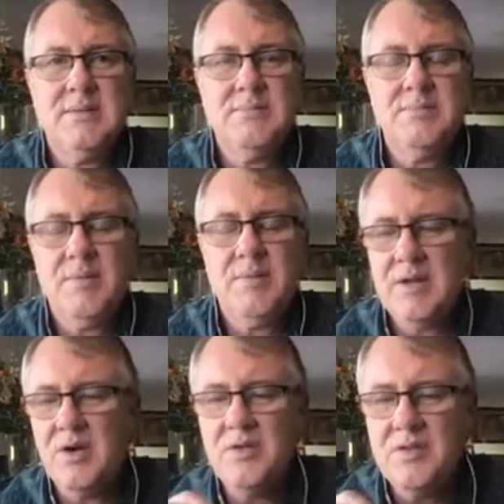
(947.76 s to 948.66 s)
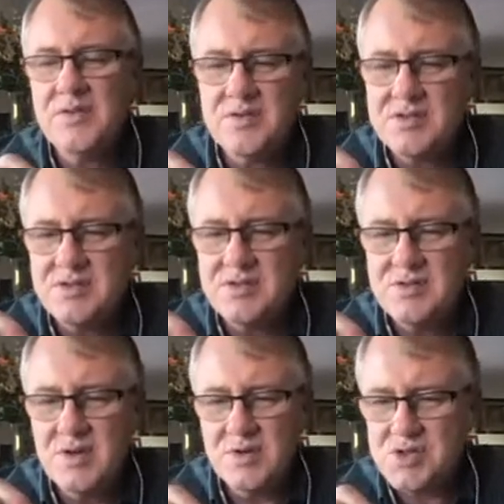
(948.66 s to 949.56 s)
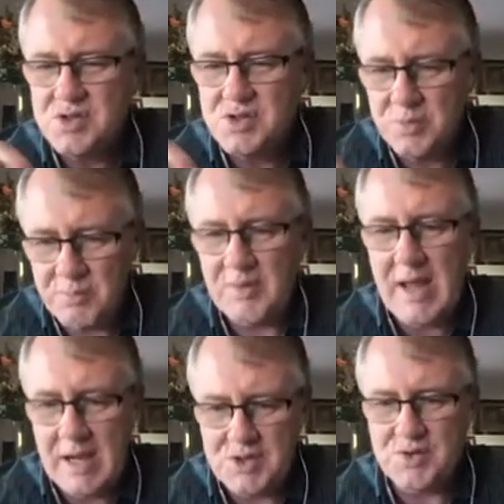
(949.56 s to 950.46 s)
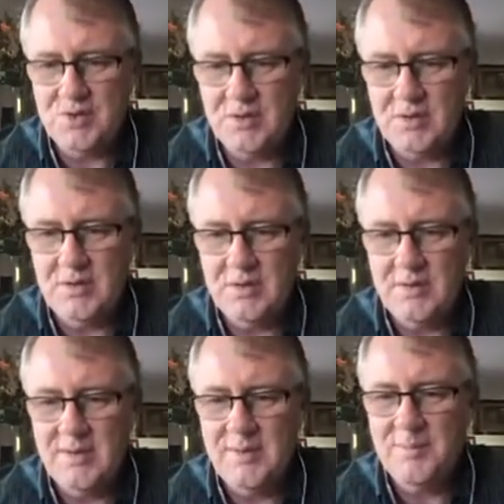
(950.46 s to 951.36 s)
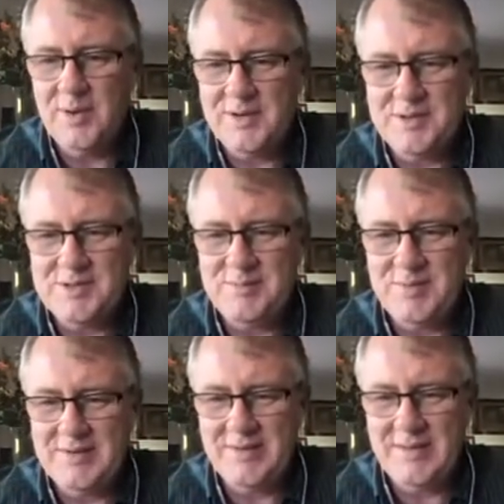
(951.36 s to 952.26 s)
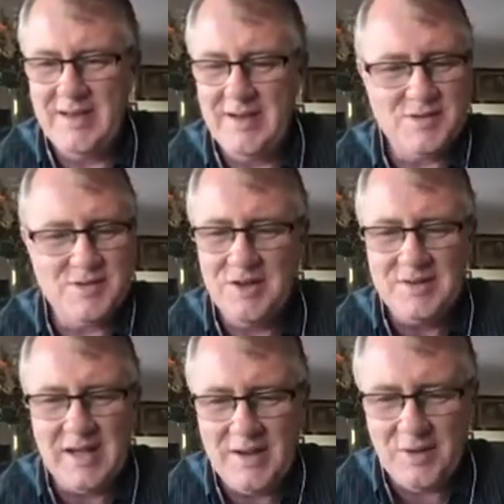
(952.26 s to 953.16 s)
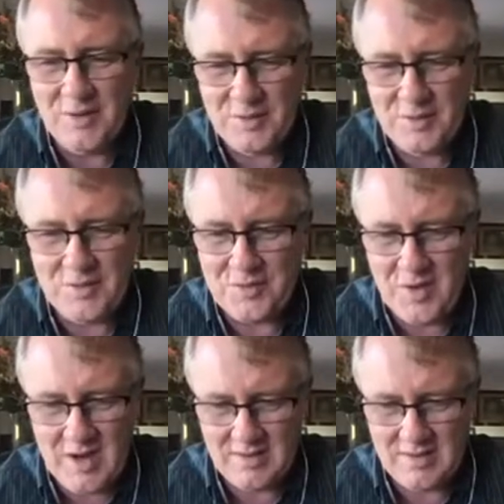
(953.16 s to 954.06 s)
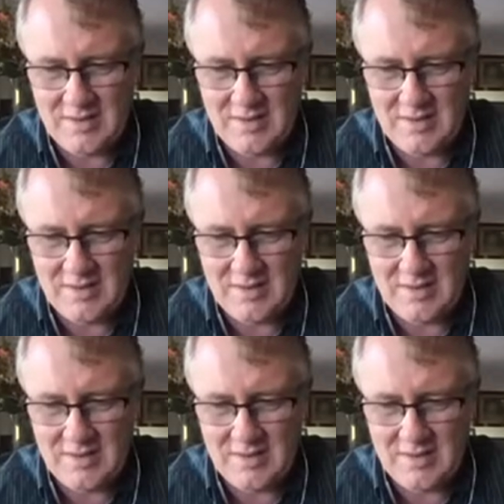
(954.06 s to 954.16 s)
But we know that there's no supernatural participant in that. It's all done in our own strength.